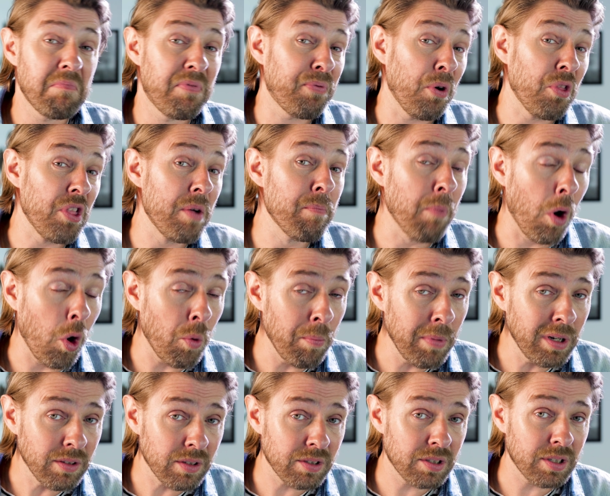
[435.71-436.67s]
For the
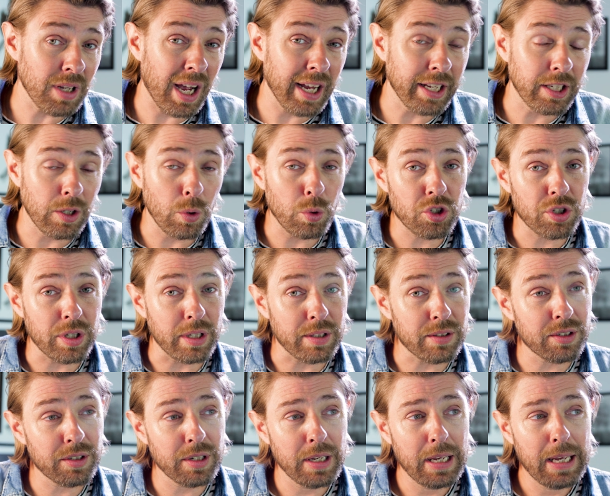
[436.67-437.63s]
moment, I use
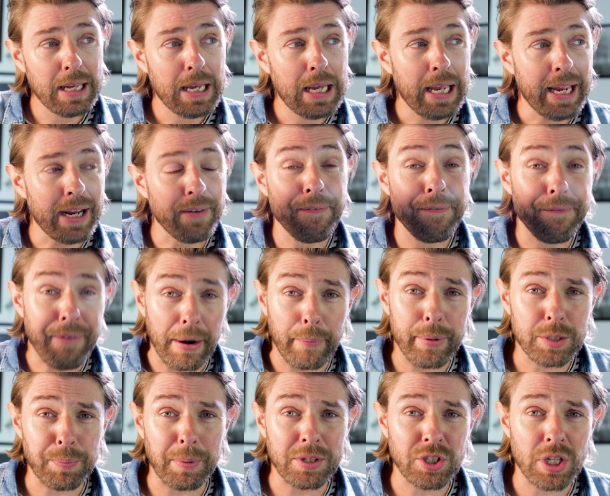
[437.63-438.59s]
it in very
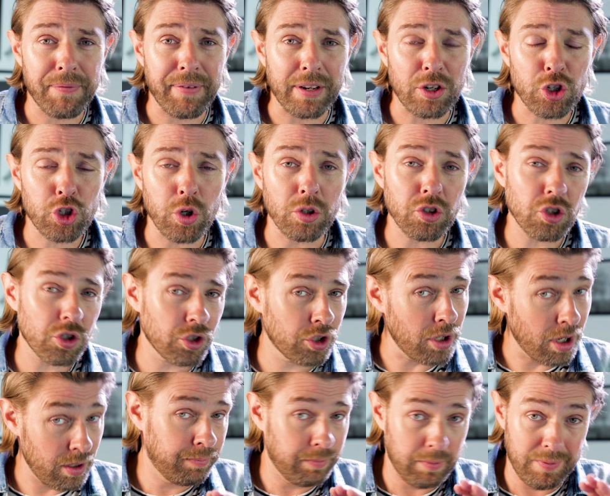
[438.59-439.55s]
specific shots,
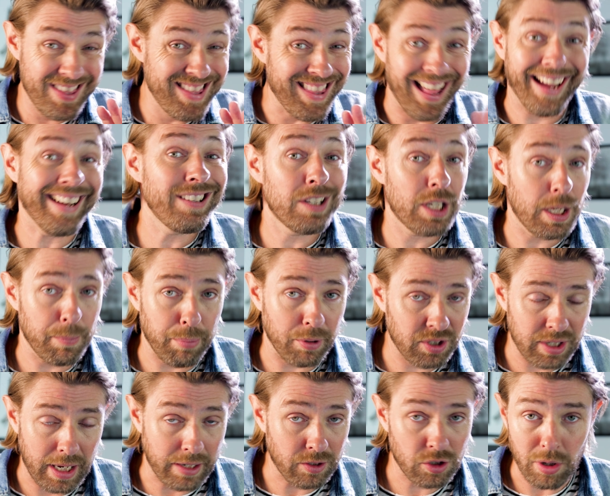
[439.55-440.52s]

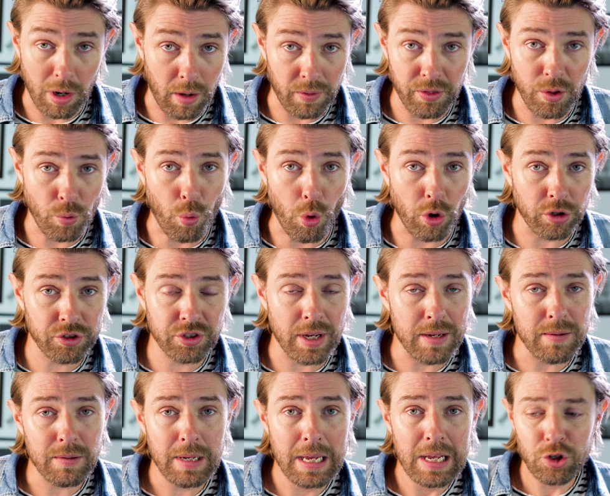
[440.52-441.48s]
90% on the
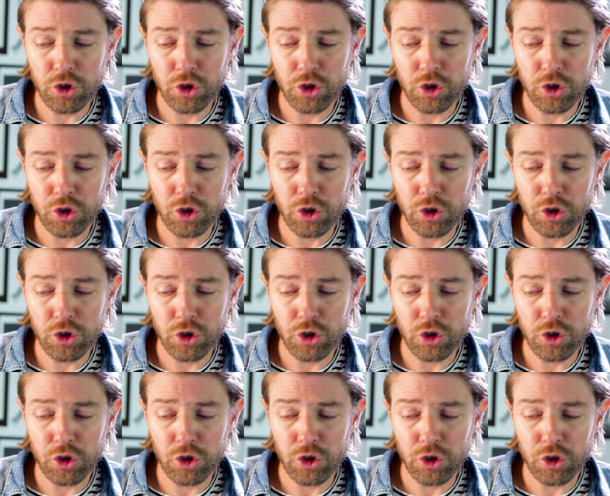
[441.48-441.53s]
water.